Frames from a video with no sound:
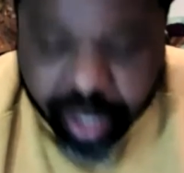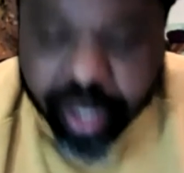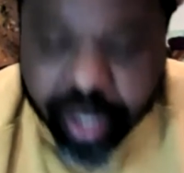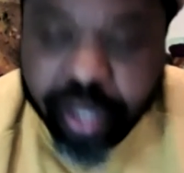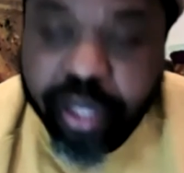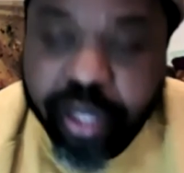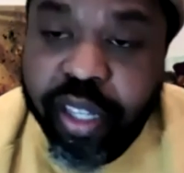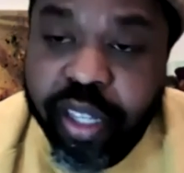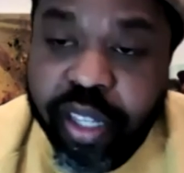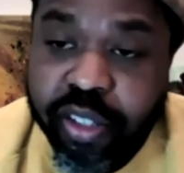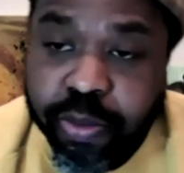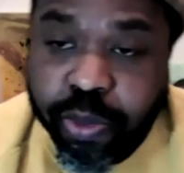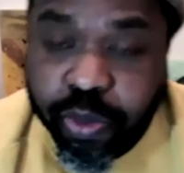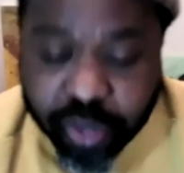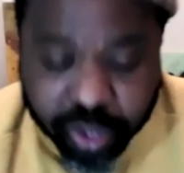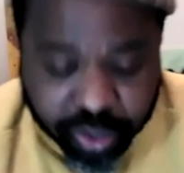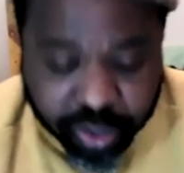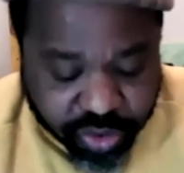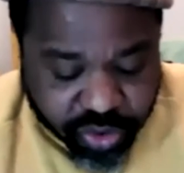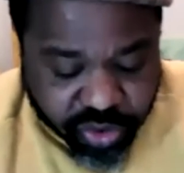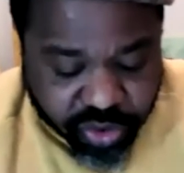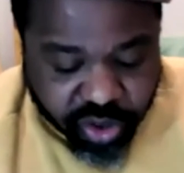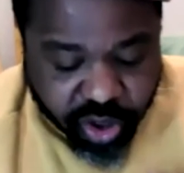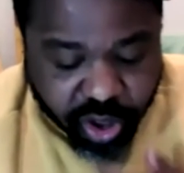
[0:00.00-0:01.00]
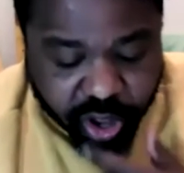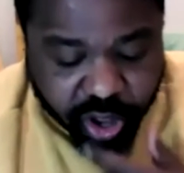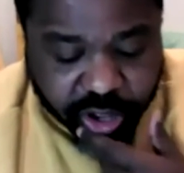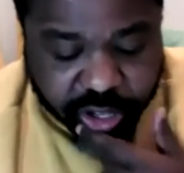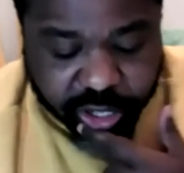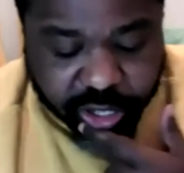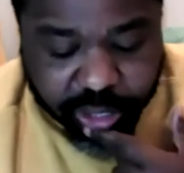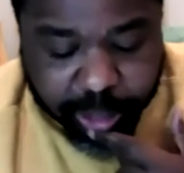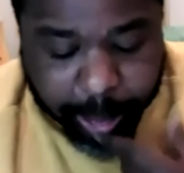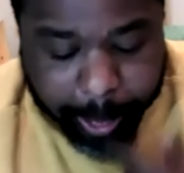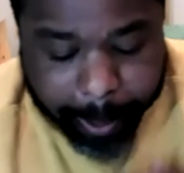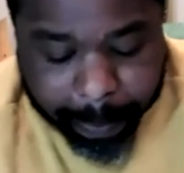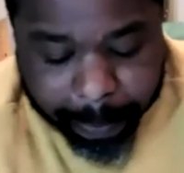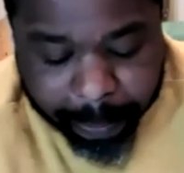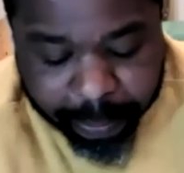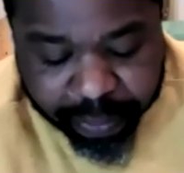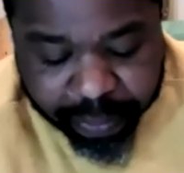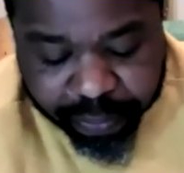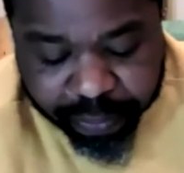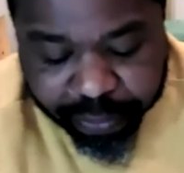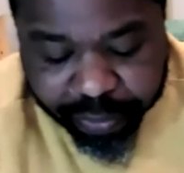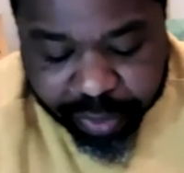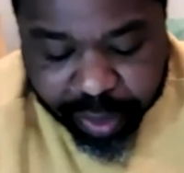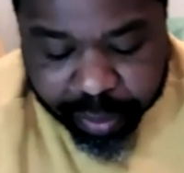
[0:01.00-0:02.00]
These musicians haunt
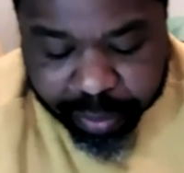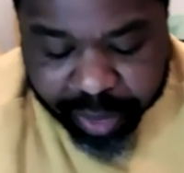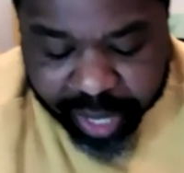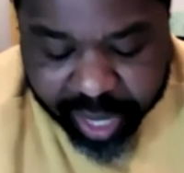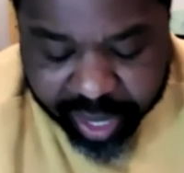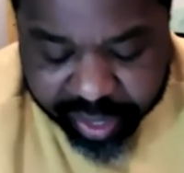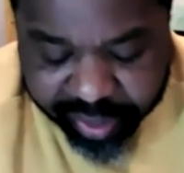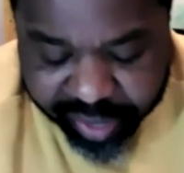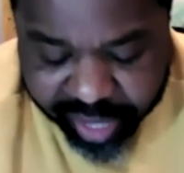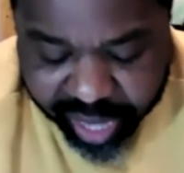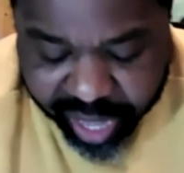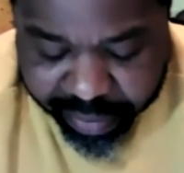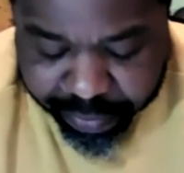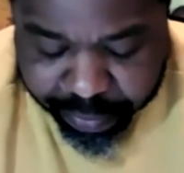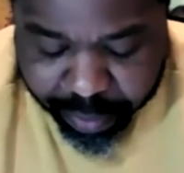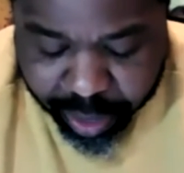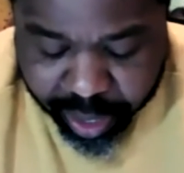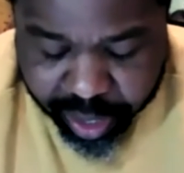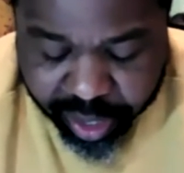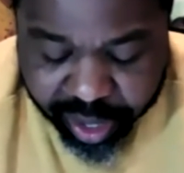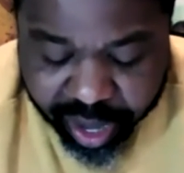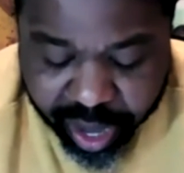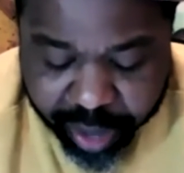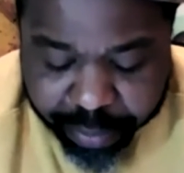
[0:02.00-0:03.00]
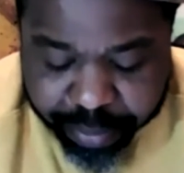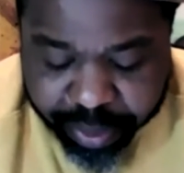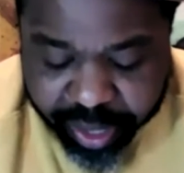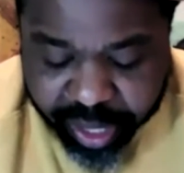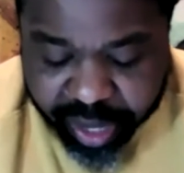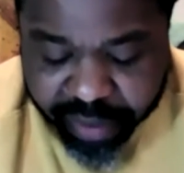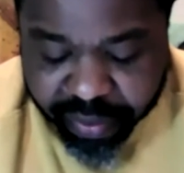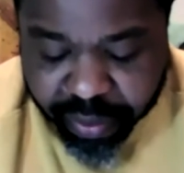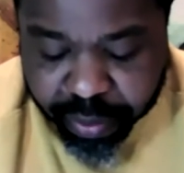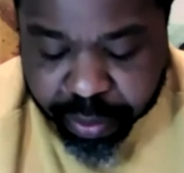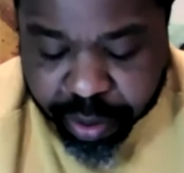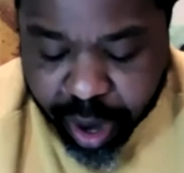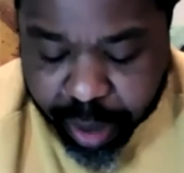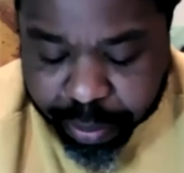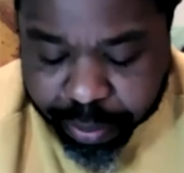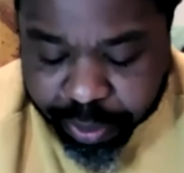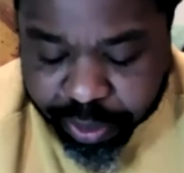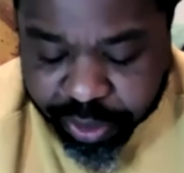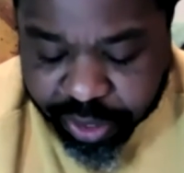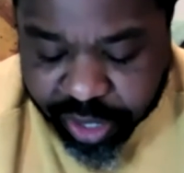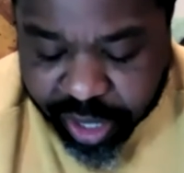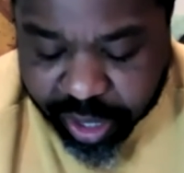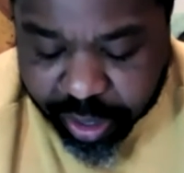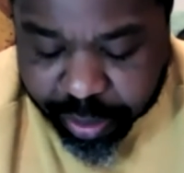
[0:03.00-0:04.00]
because they have not been given proper
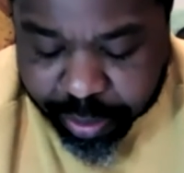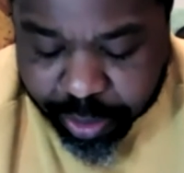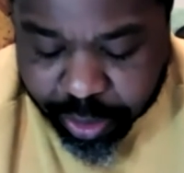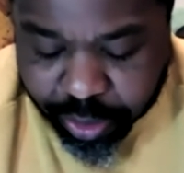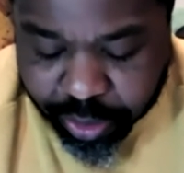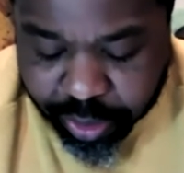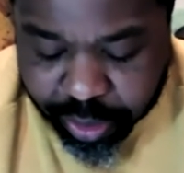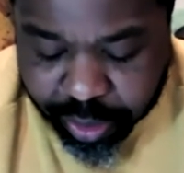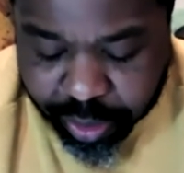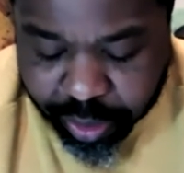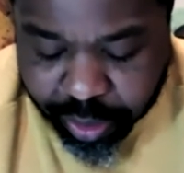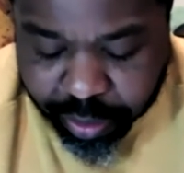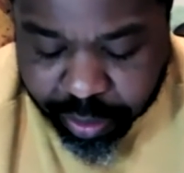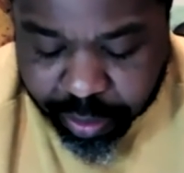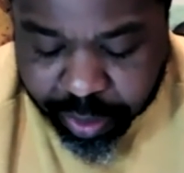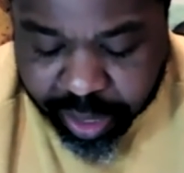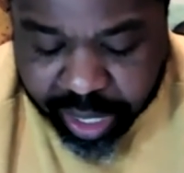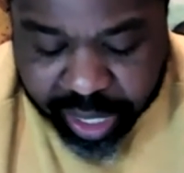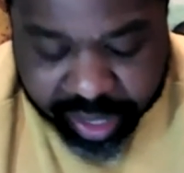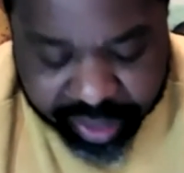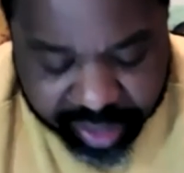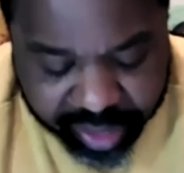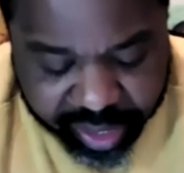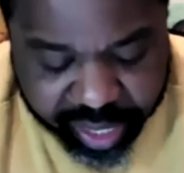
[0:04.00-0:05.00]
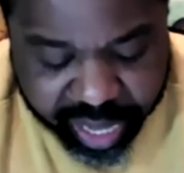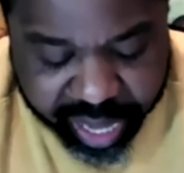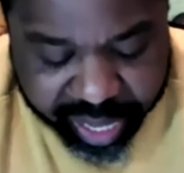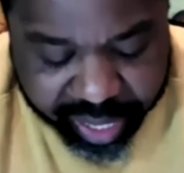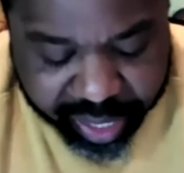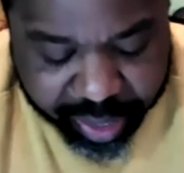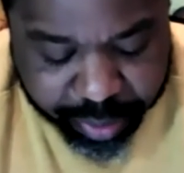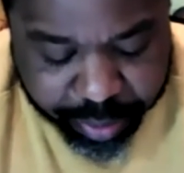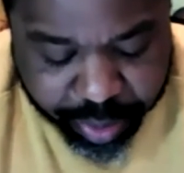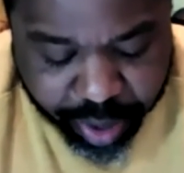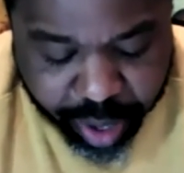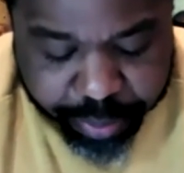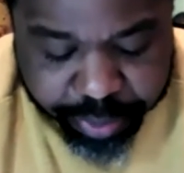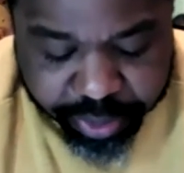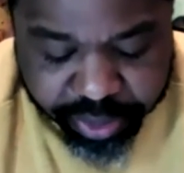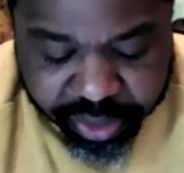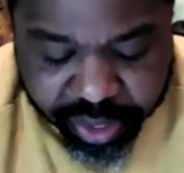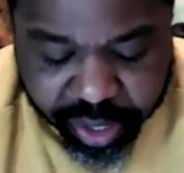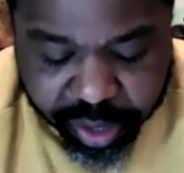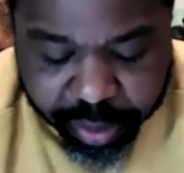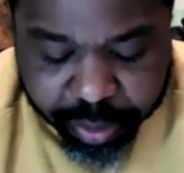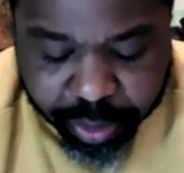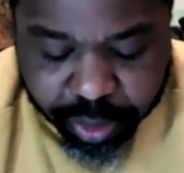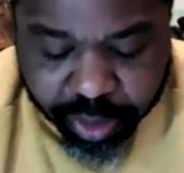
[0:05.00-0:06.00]
ceremony, because in lacking proper
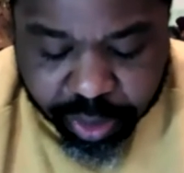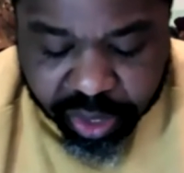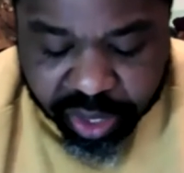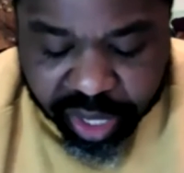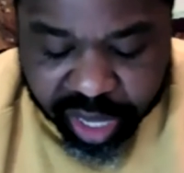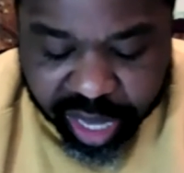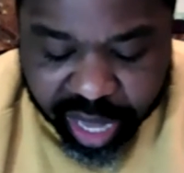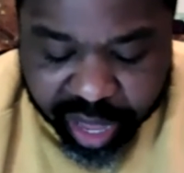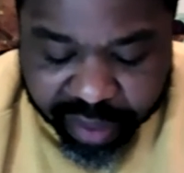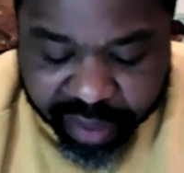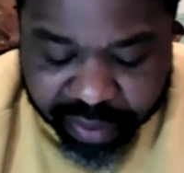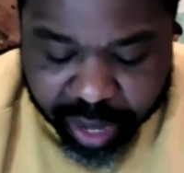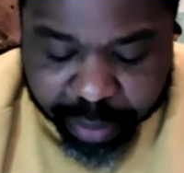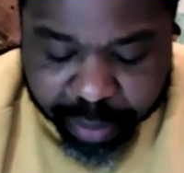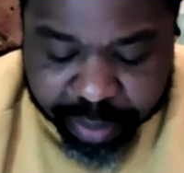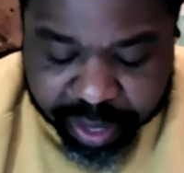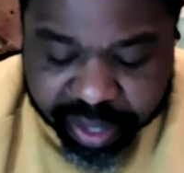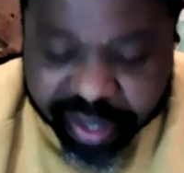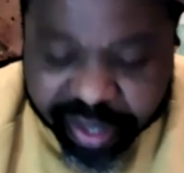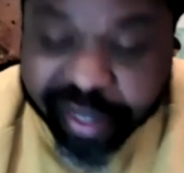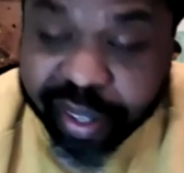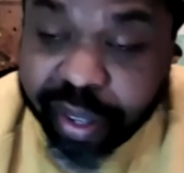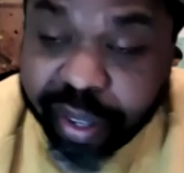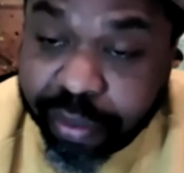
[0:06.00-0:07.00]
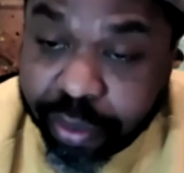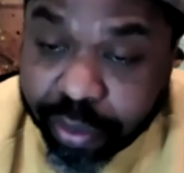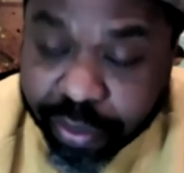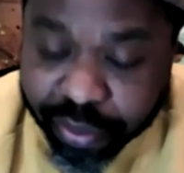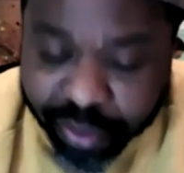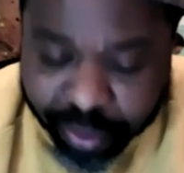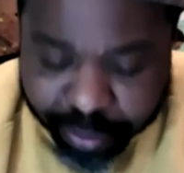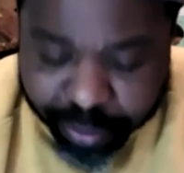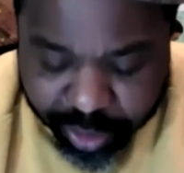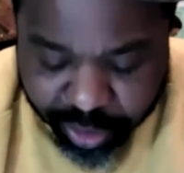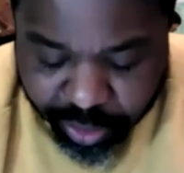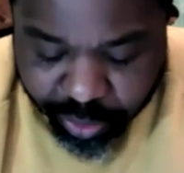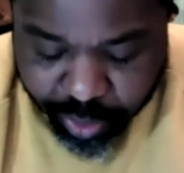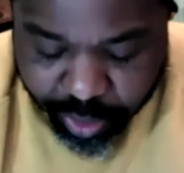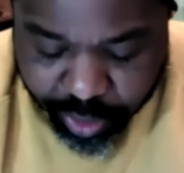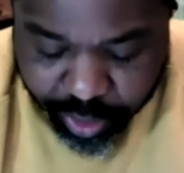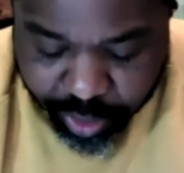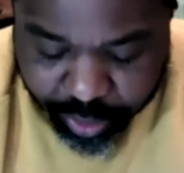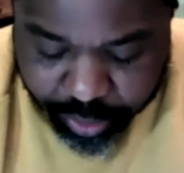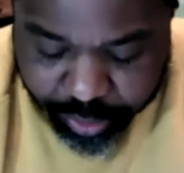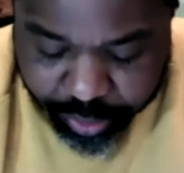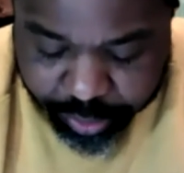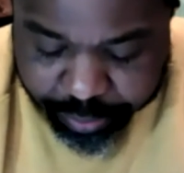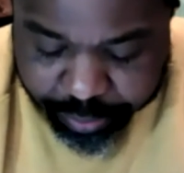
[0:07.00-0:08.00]
ceremony, they have not been severed from this world.